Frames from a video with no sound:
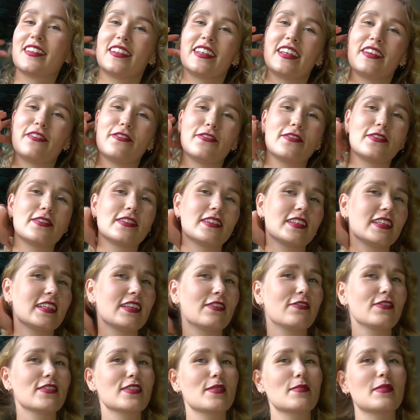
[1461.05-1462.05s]

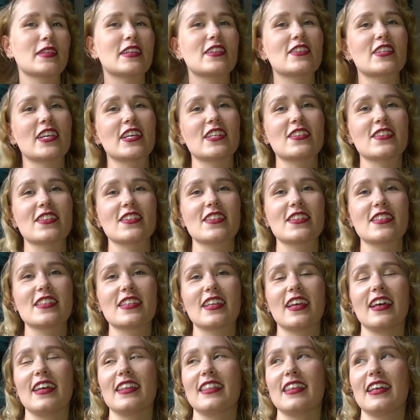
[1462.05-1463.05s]
if something changes,
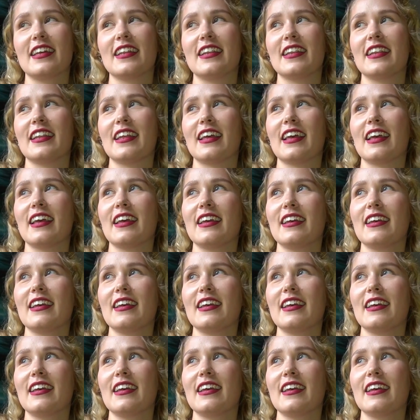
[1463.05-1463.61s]
then